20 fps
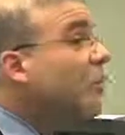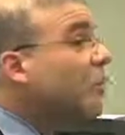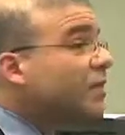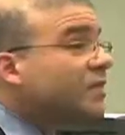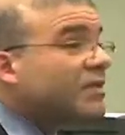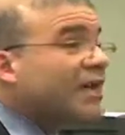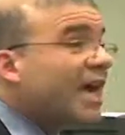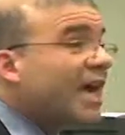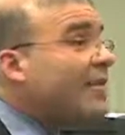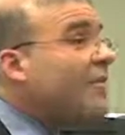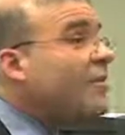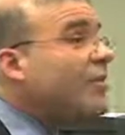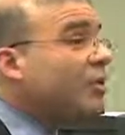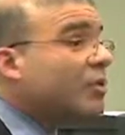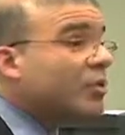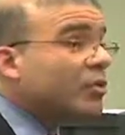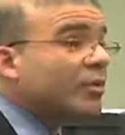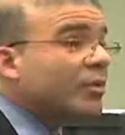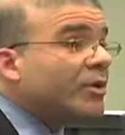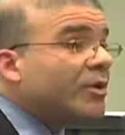what's happening
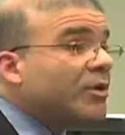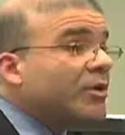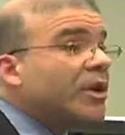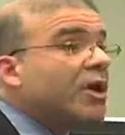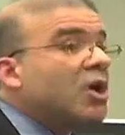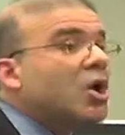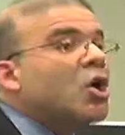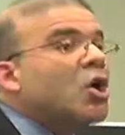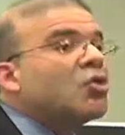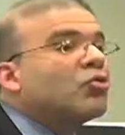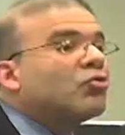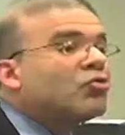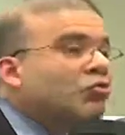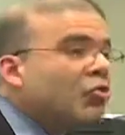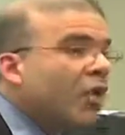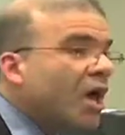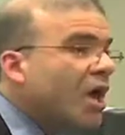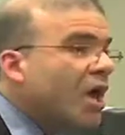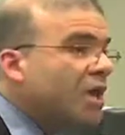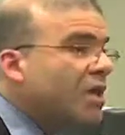in your building,
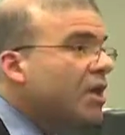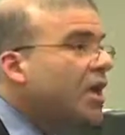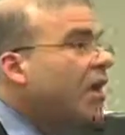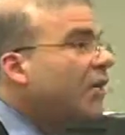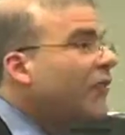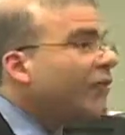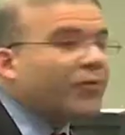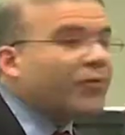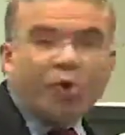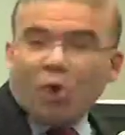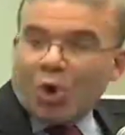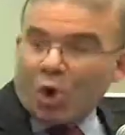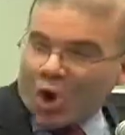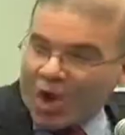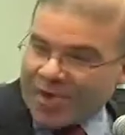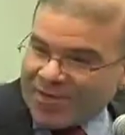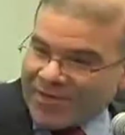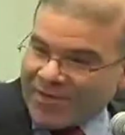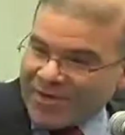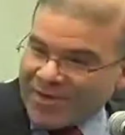run for
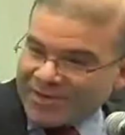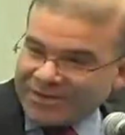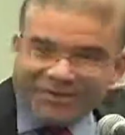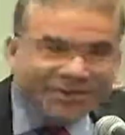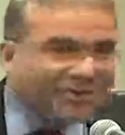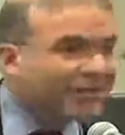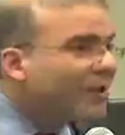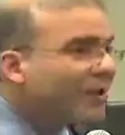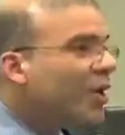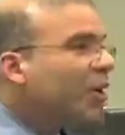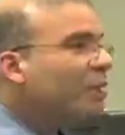office.